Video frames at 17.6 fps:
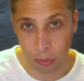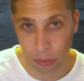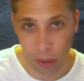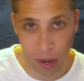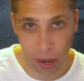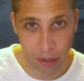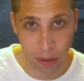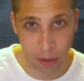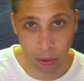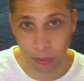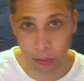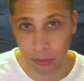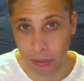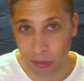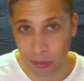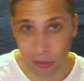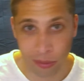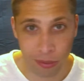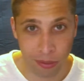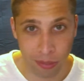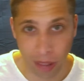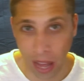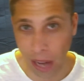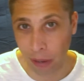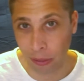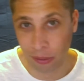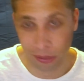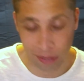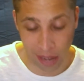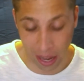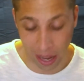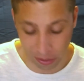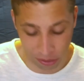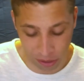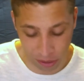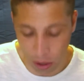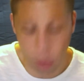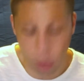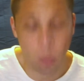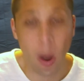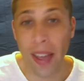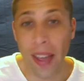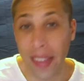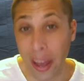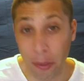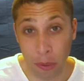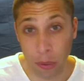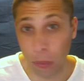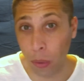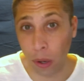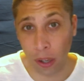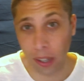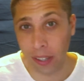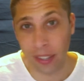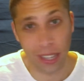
I don't know why that would work.